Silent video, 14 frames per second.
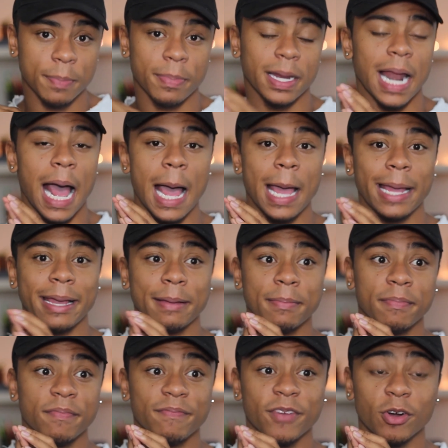but I
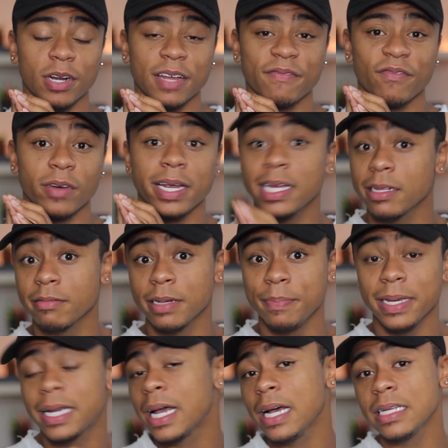am voting for Hillary
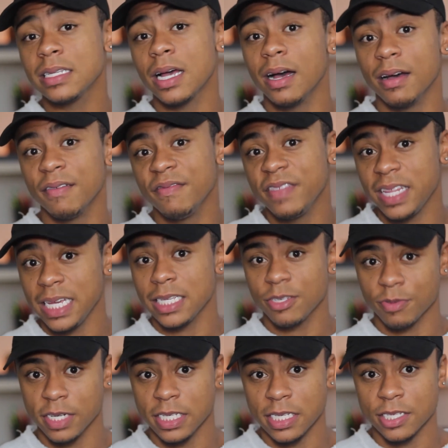because of these
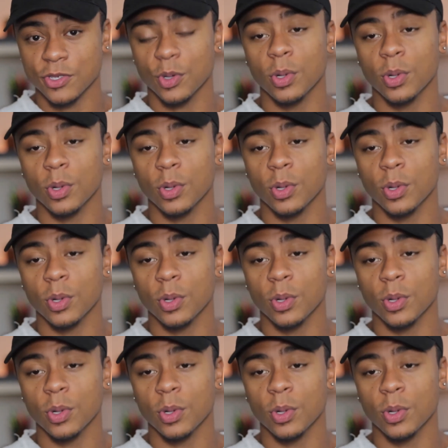reasons.